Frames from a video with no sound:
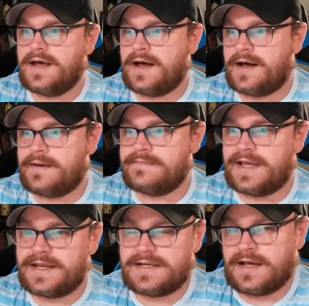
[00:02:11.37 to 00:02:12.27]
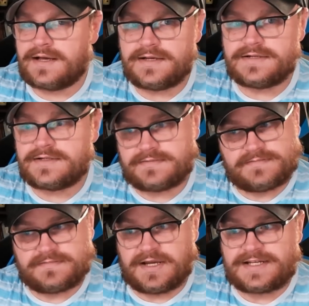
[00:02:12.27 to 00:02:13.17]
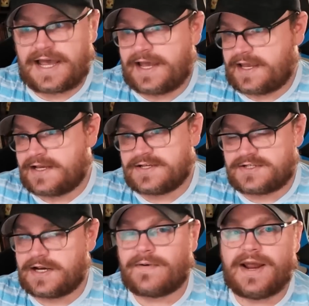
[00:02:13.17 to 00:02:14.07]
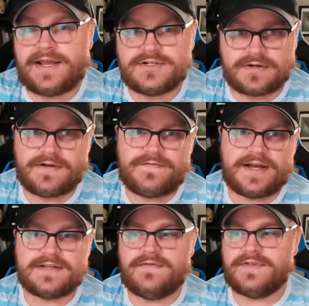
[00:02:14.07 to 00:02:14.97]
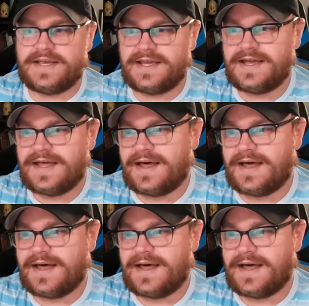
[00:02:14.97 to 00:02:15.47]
And it does attack as a Sarah Angel, effectively.